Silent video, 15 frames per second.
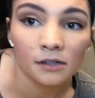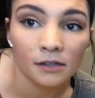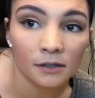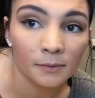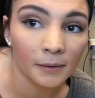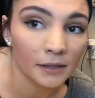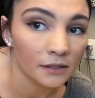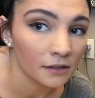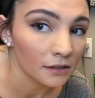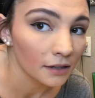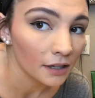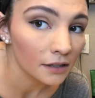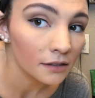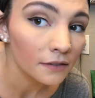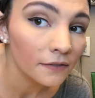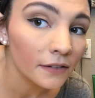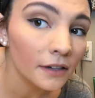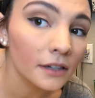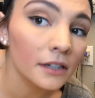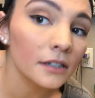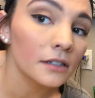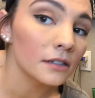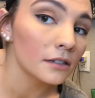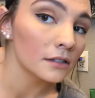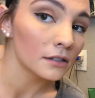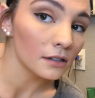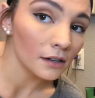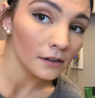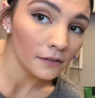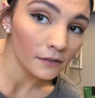Especially, like, the foundation and
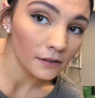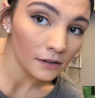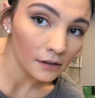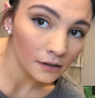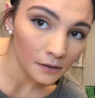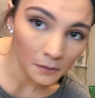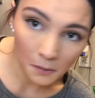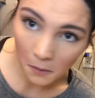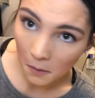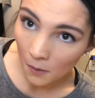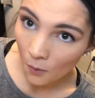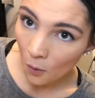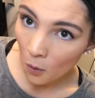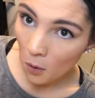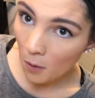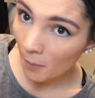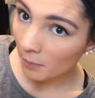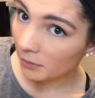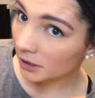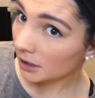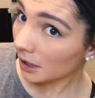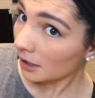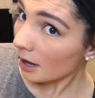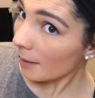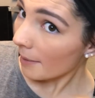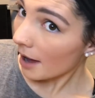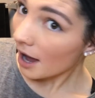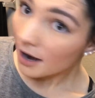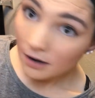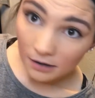stuff. It's not that bad.
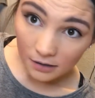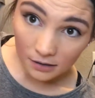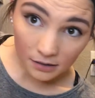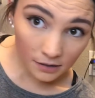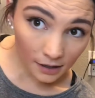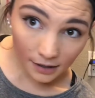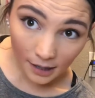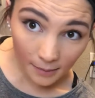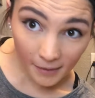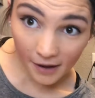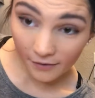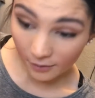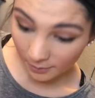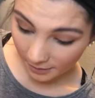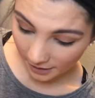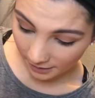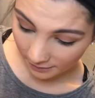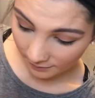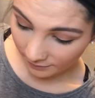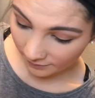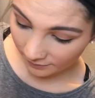Not that bad for me.